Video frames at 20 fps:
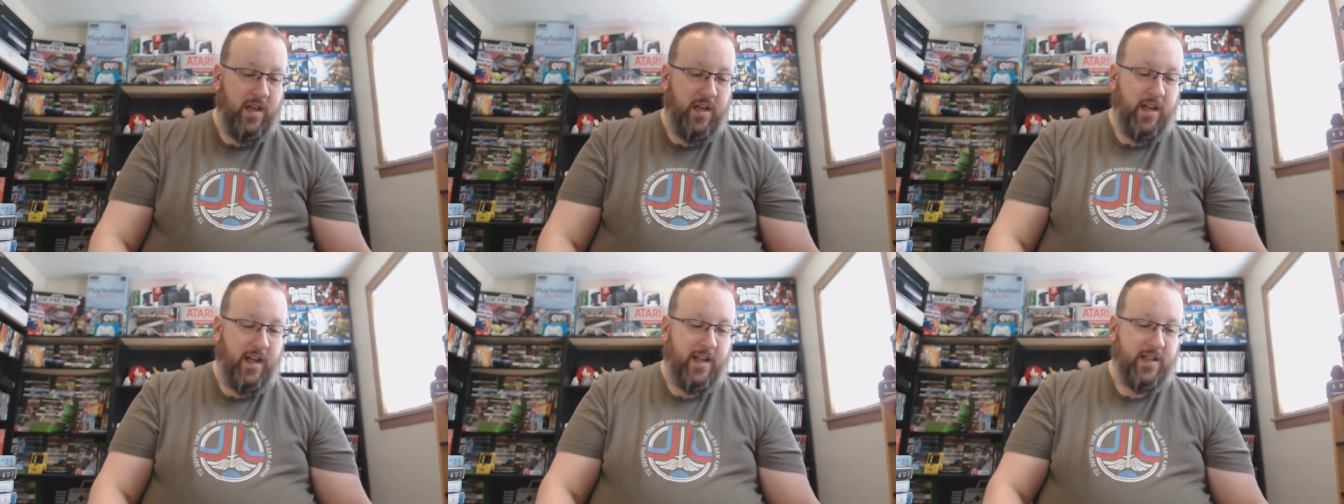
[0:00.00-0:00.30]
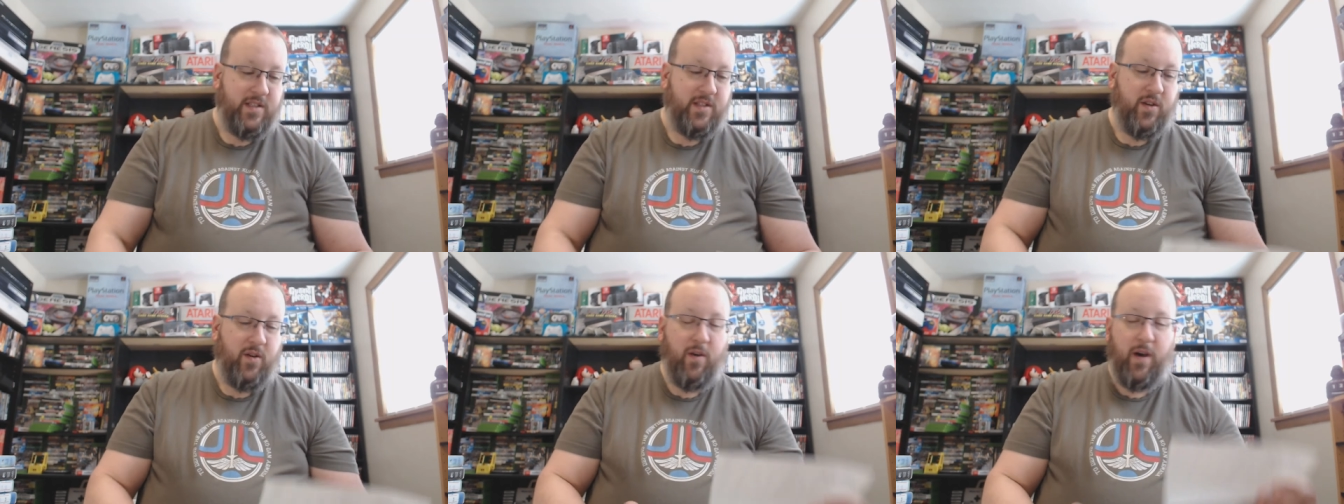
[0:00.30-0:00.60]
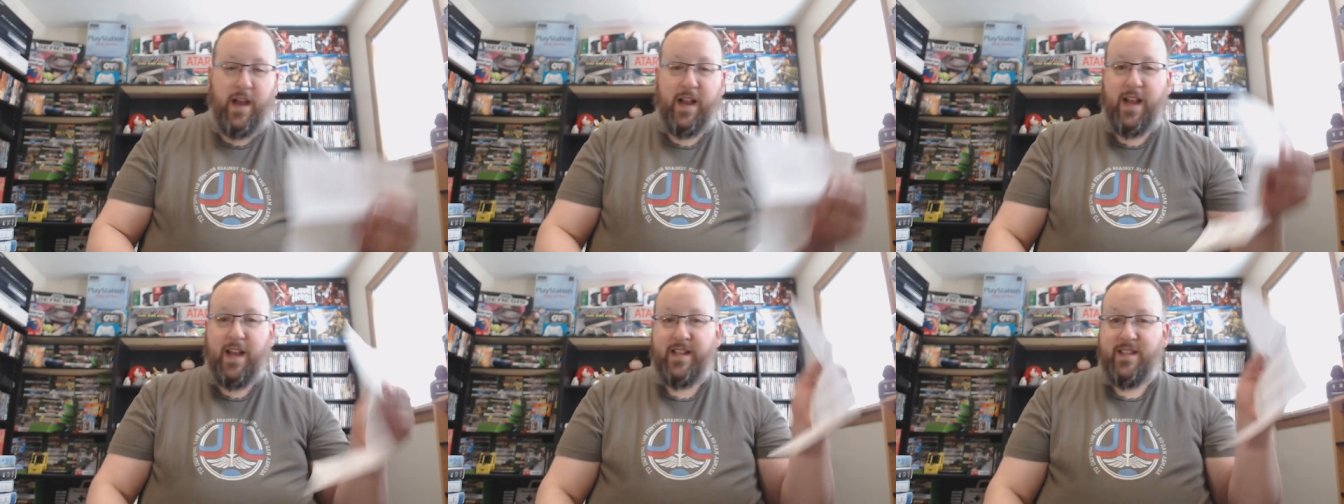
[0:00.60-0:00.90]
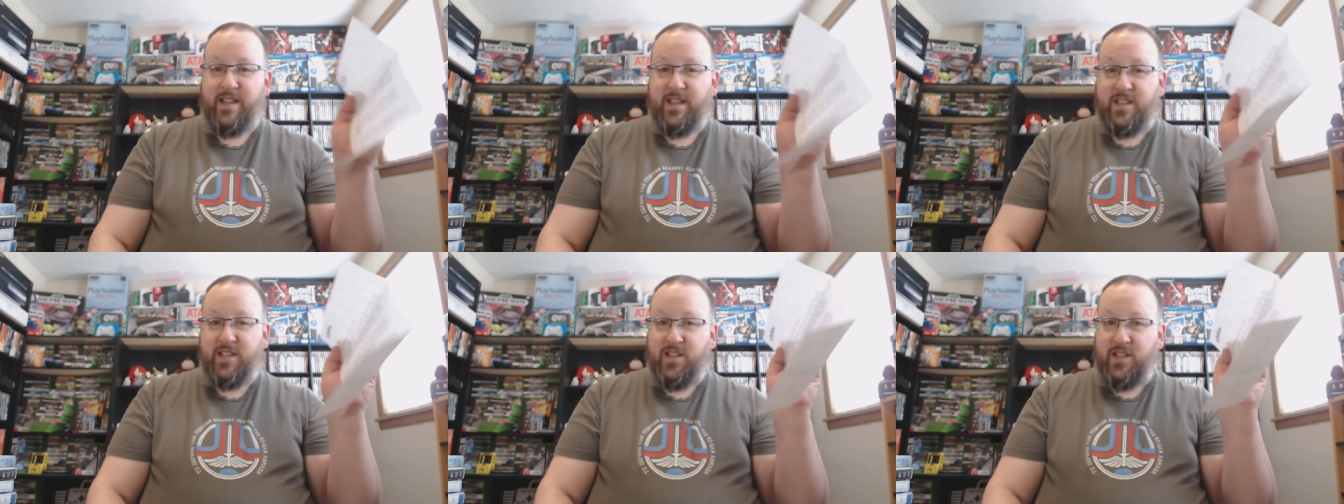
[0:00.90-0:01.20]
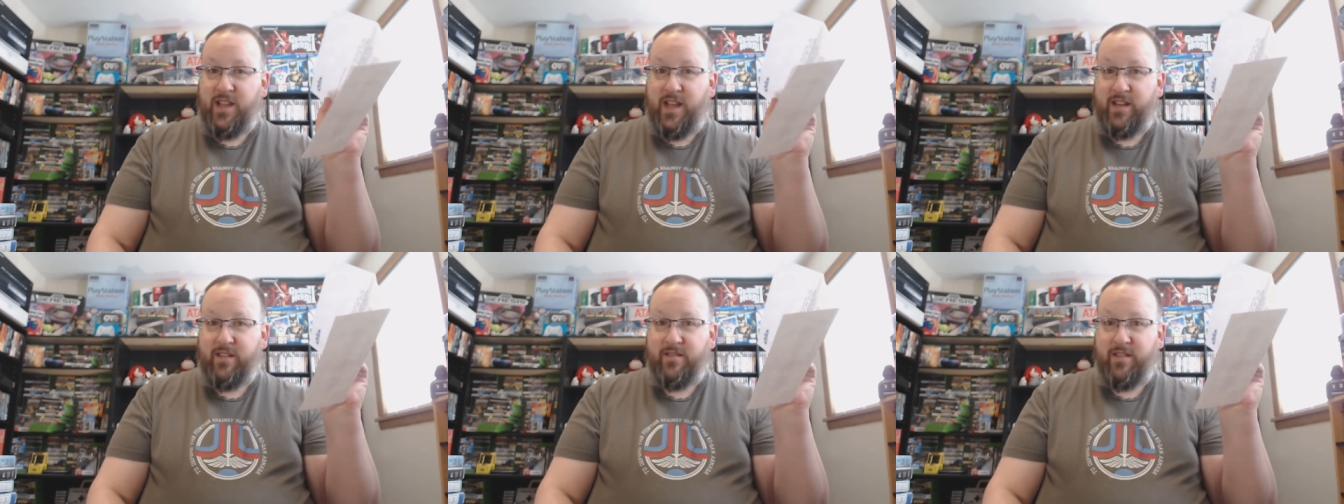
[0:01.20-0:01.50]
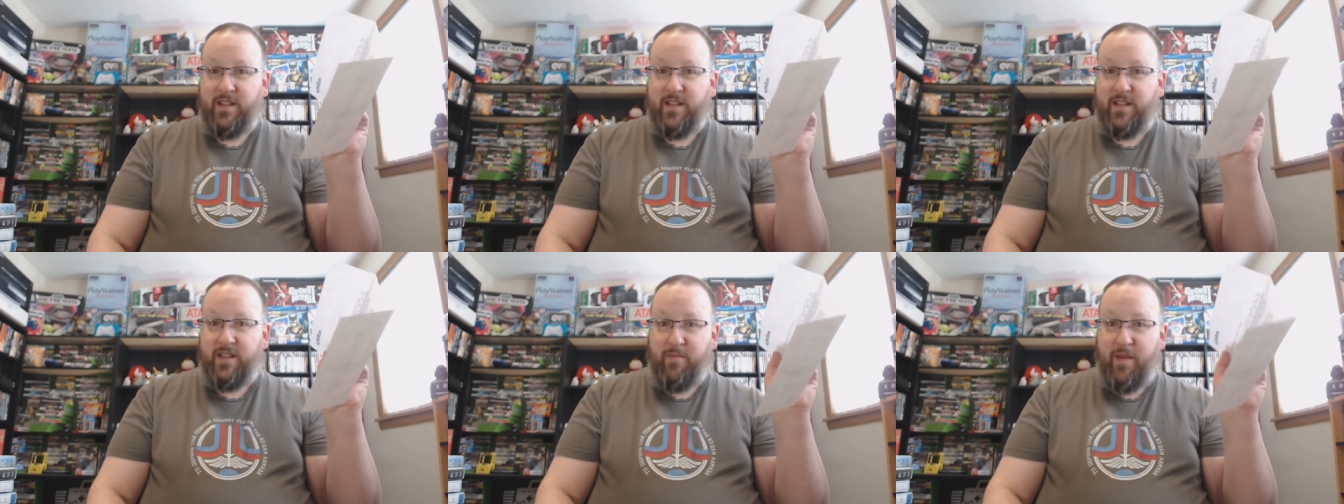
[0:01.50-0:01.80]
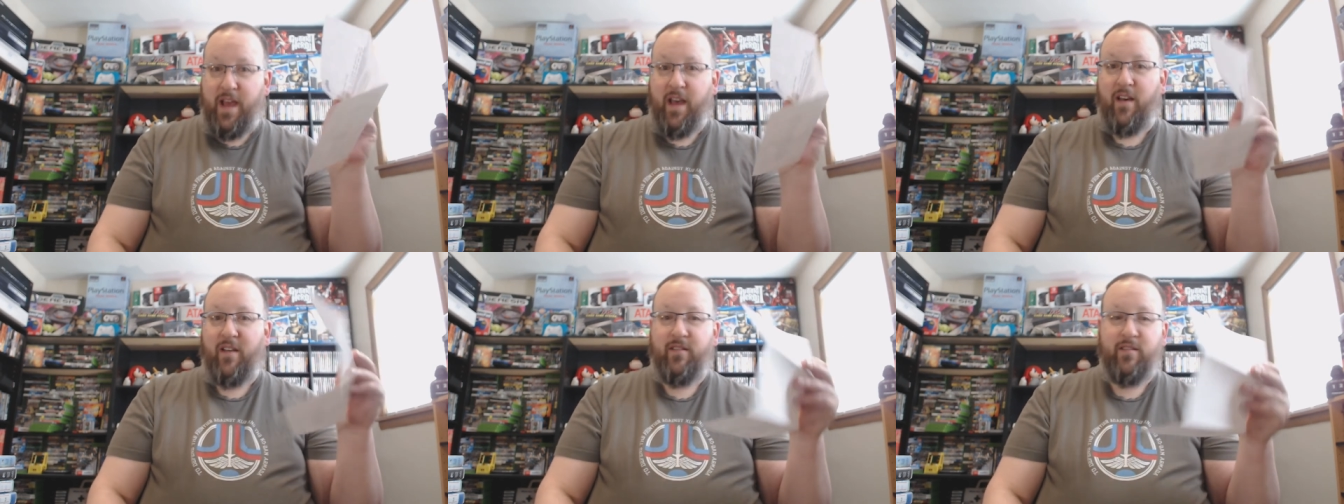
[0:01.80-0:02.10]
And so I got this letter in the
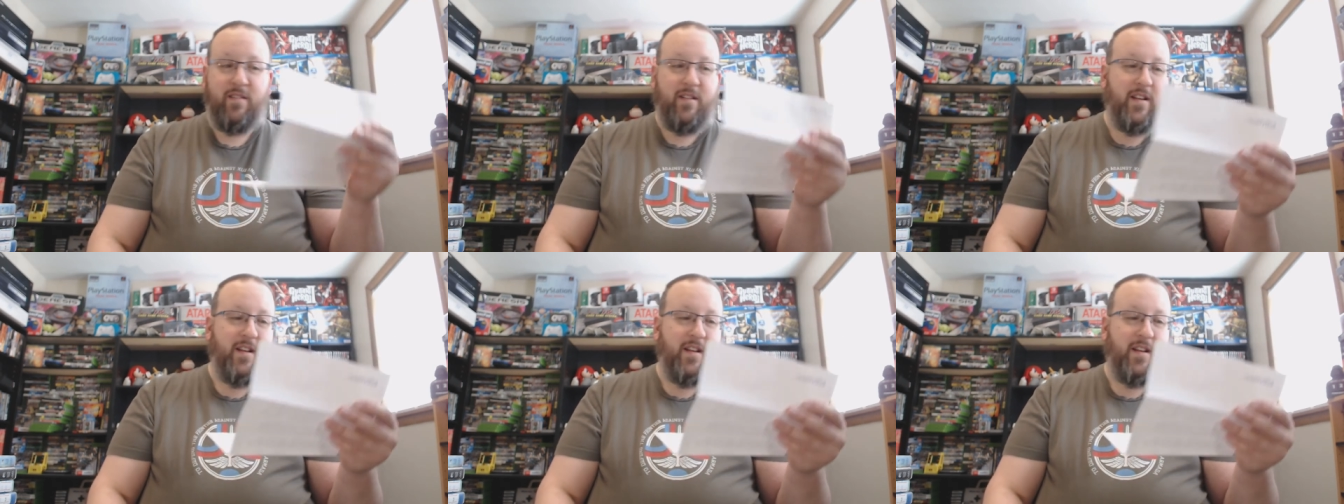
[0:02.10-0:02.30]
mail